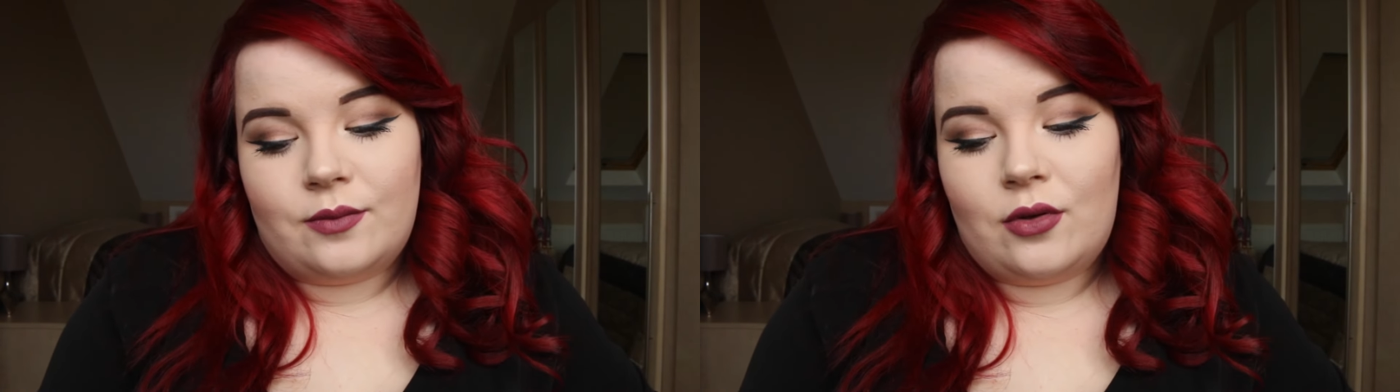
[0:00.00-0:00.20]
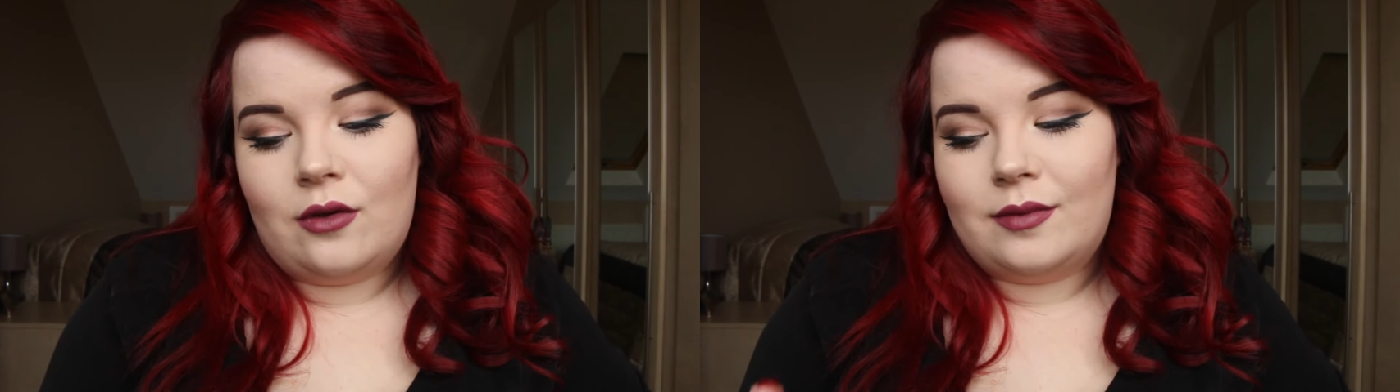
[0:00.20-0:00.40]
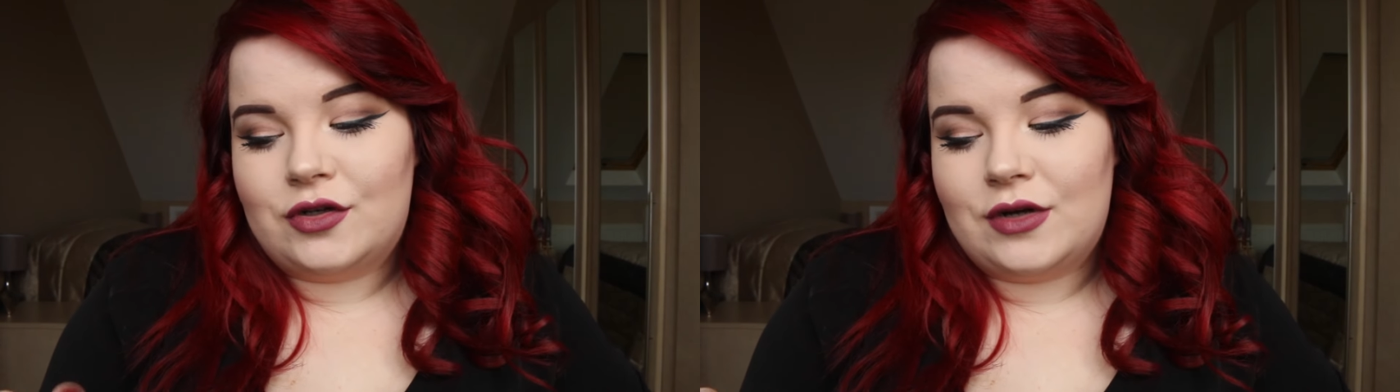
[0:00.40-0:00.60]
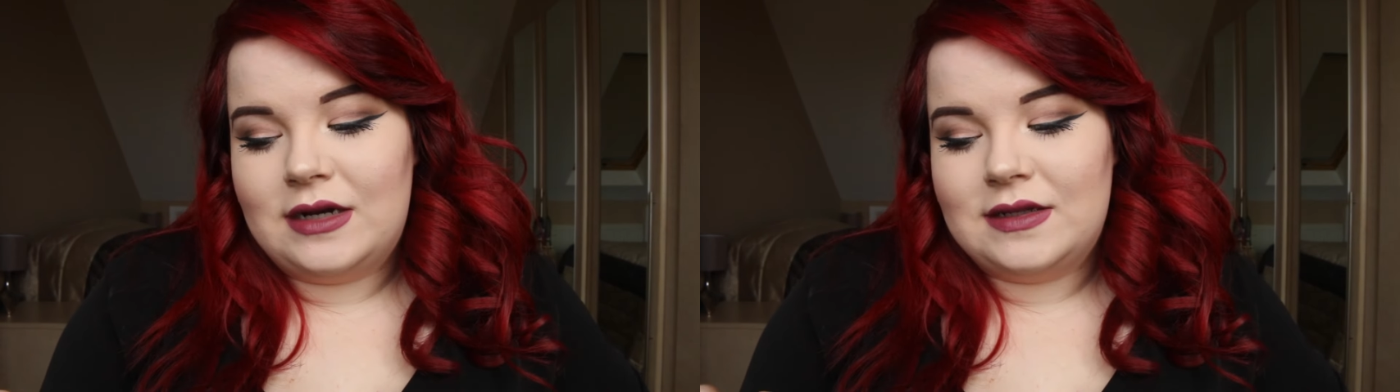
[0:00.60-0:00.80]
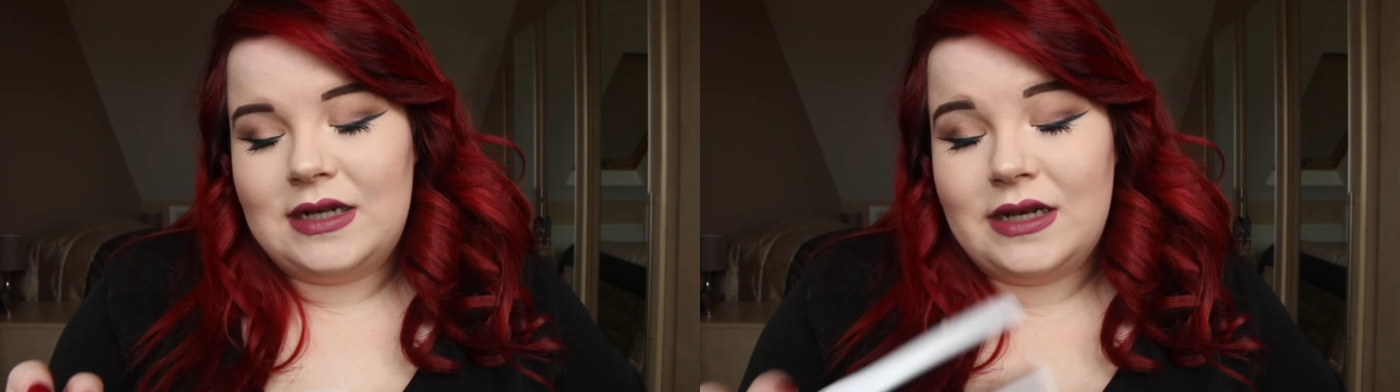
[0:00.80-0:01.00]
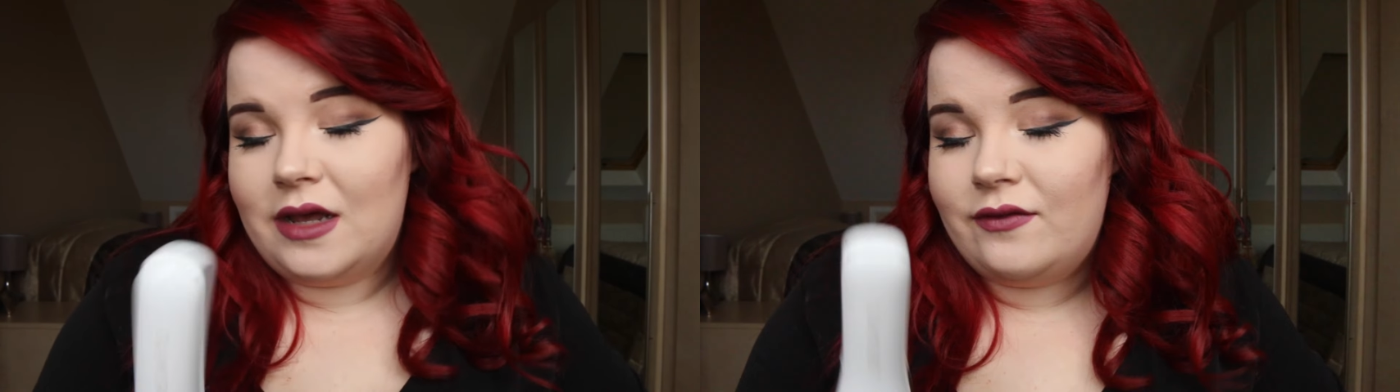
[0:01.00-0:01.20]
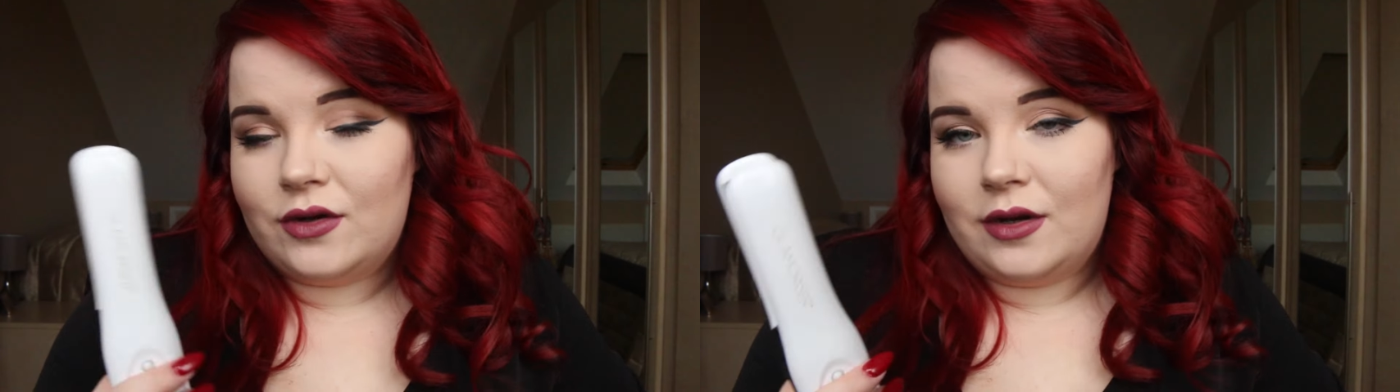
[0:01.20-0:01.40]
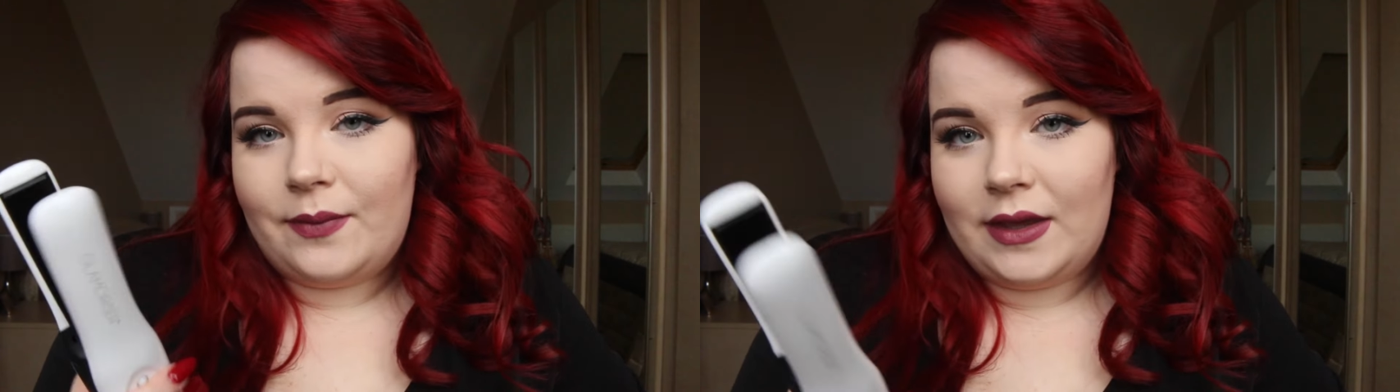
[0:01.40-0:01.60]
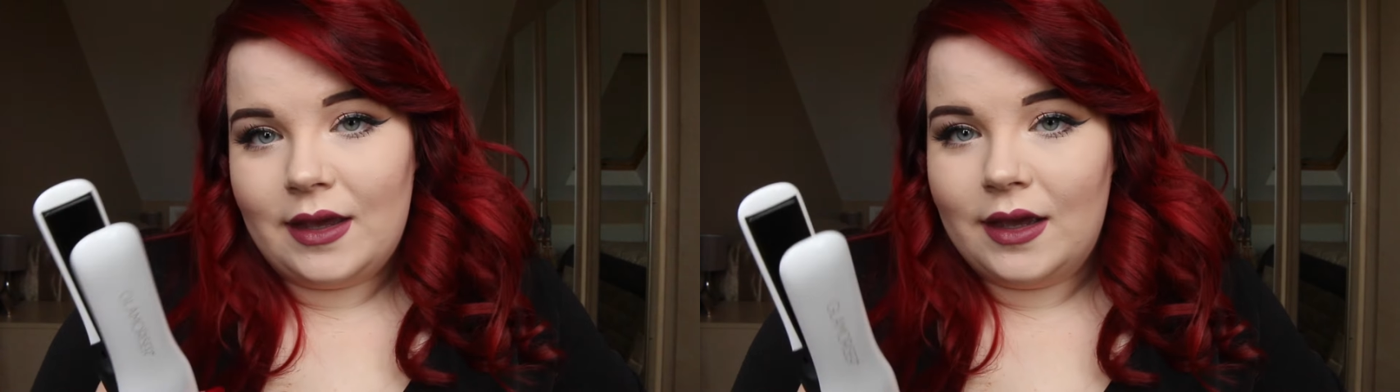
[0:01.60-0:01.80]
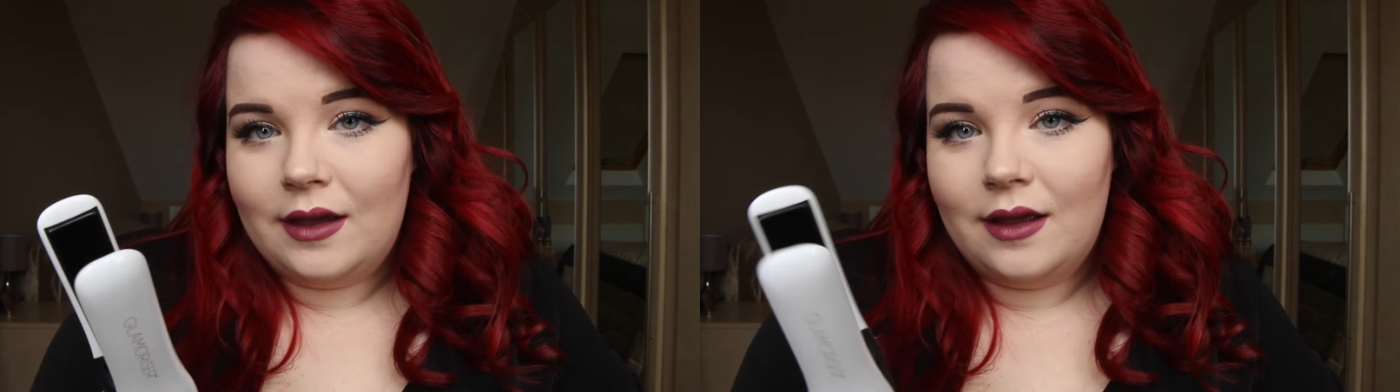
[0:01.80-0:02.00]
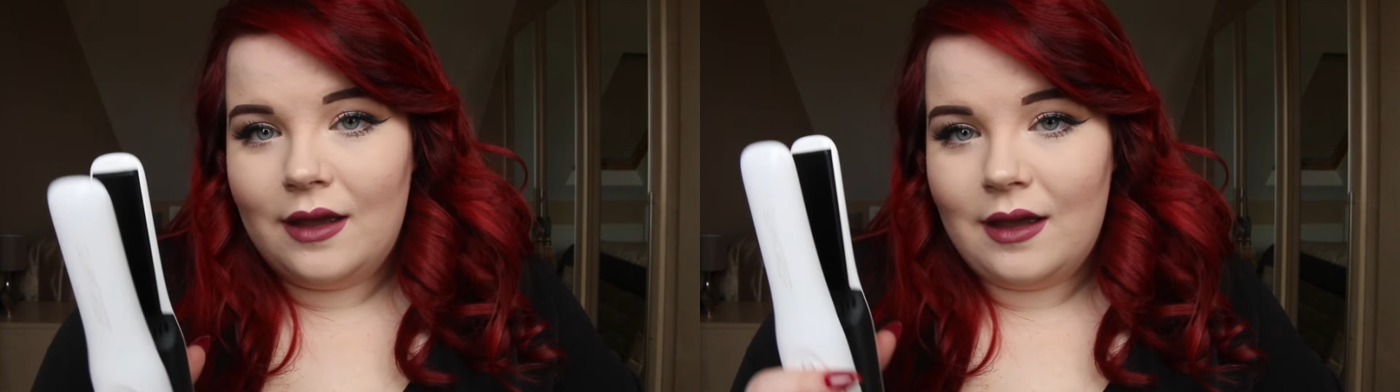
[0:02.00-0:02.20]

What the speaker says: Portable straighteners are never going to be